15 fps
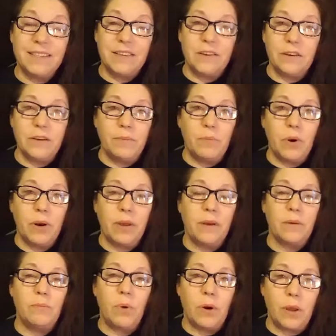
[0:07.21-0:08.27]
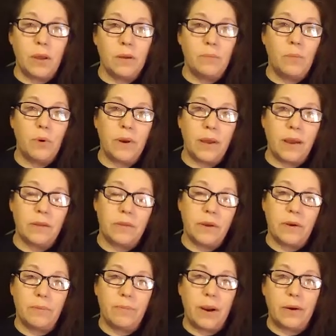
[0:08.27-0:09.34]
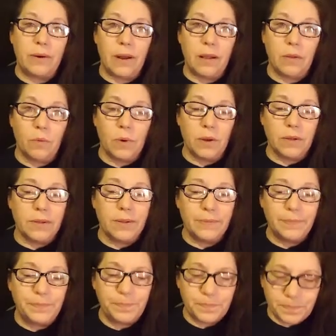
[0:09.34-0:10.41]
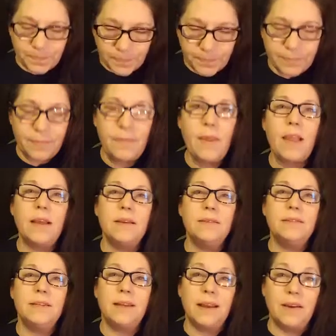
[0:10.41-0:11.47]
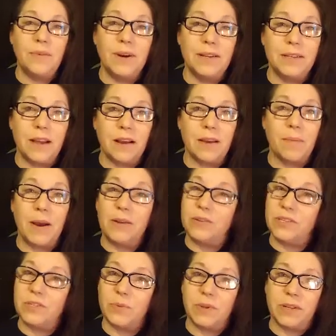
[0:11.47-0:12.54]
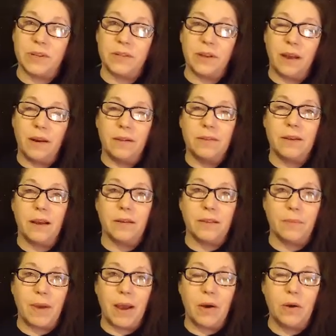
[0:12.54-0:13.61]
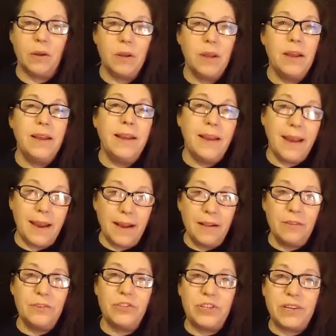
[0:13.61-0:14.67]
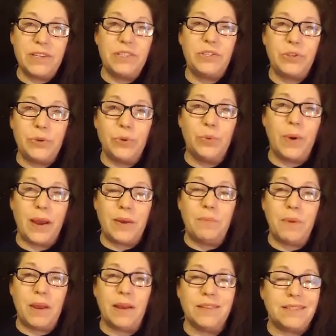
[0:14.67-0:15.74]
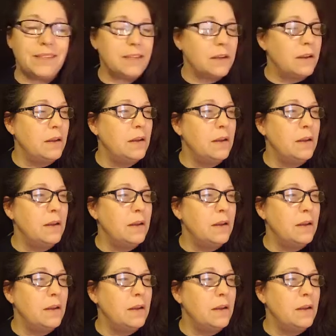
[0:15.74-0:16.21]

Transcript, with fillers: Good morning, good morning, good morning out there in Bartonella world. Today I want to talk about just what the title talked about, allergies to red meats.